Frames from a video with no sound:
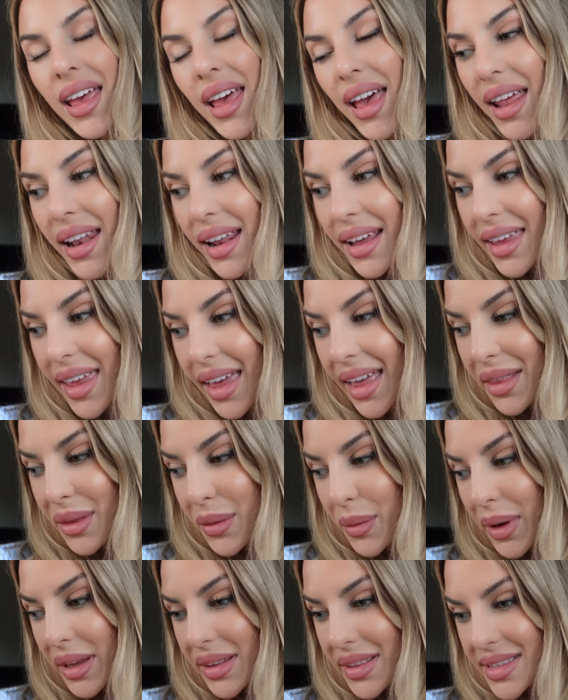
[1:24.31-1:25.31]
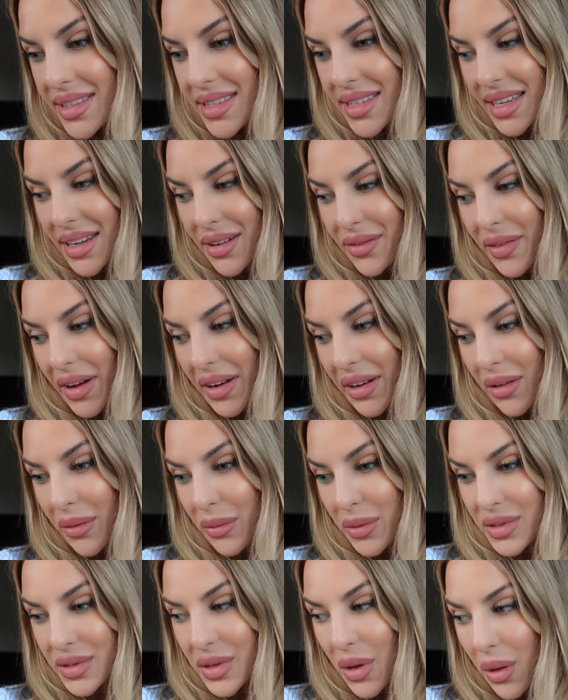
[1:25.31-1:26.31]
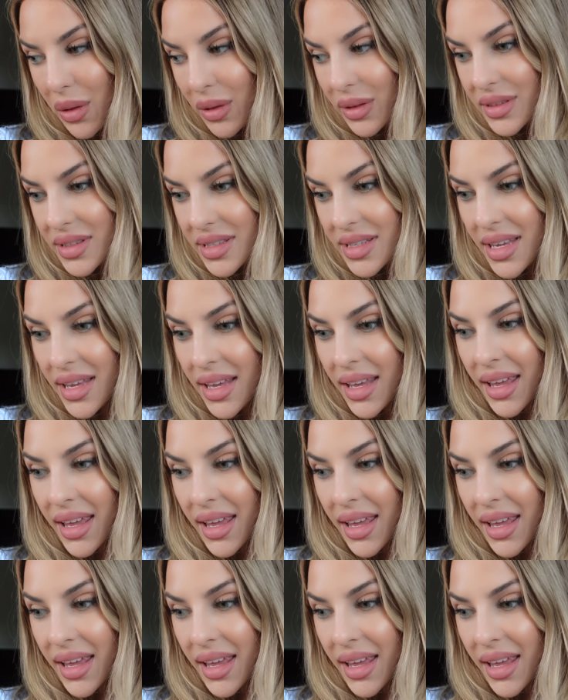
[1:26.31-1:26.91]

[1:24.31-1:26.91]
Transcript: and I can't wait to see the final result.